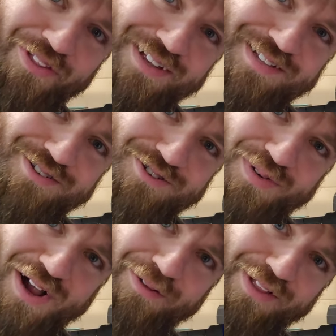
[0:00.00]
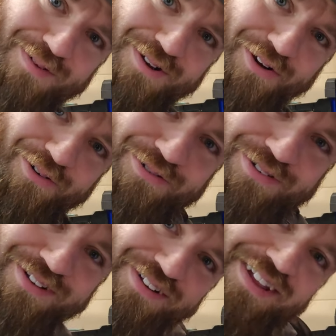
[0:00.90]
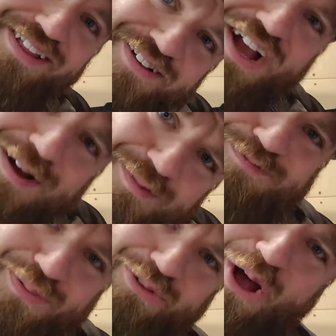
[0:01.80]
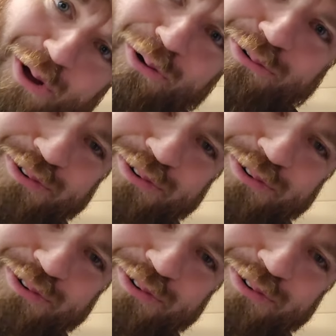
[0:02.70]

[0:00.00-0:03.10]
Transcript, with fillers: this, you should probably let me know in the comments below.